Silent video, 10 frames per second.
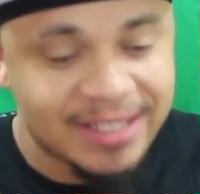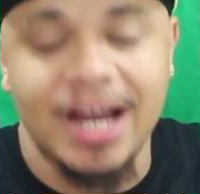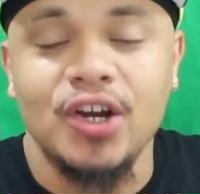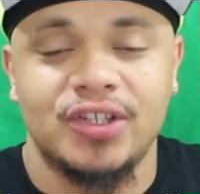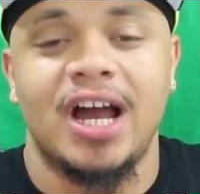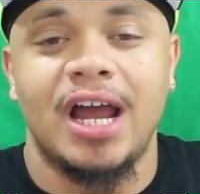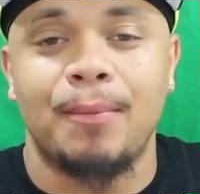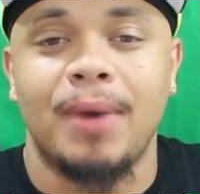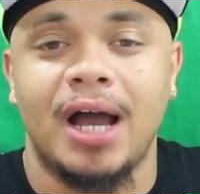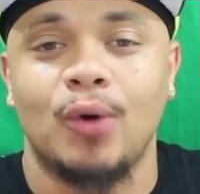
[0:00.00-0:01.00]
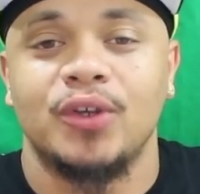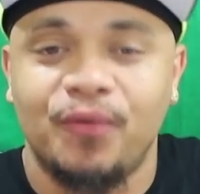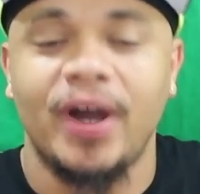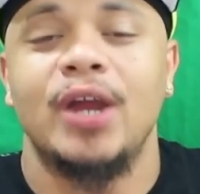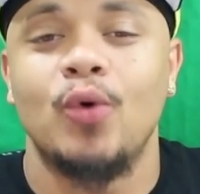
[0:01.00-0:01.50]
The entire time I
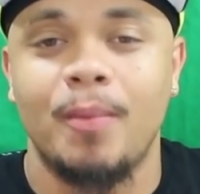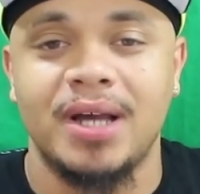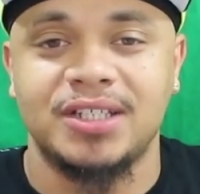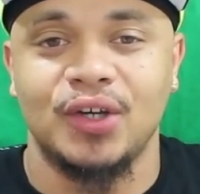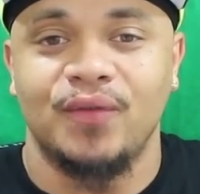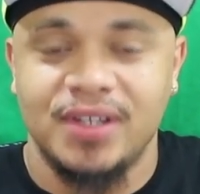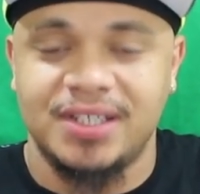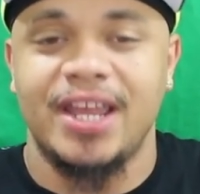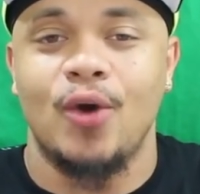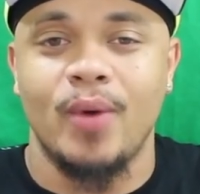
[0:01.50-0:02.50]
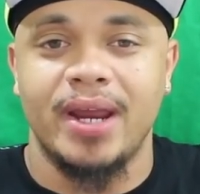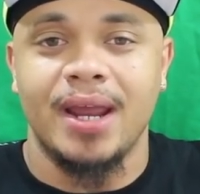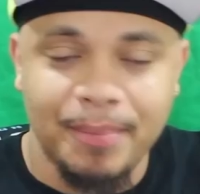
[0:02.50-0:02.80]
was fighting with myself to stay awake.